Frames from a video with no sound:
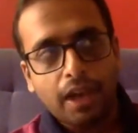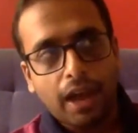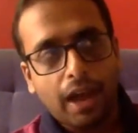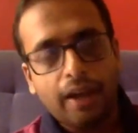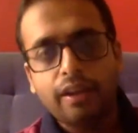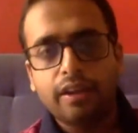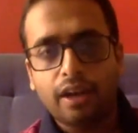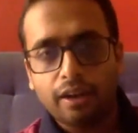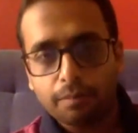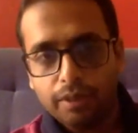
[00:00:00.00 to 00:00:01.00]
and an
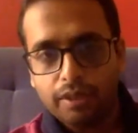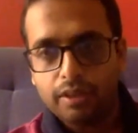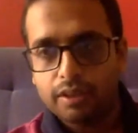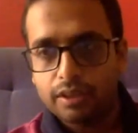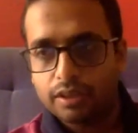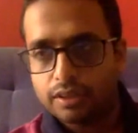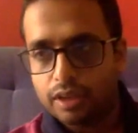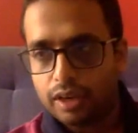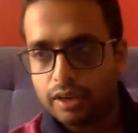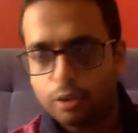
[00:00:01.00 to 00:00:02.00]
army
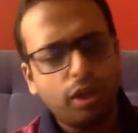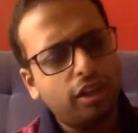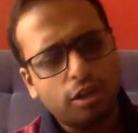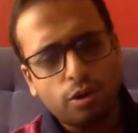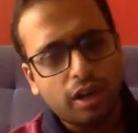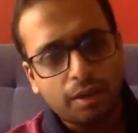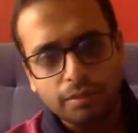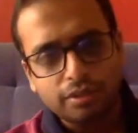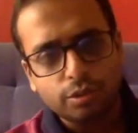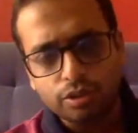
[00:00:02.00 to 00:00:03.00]
and a 20-year-old
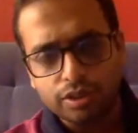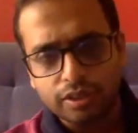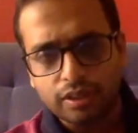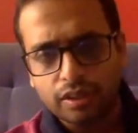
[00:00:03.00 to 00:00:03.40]
army soldier.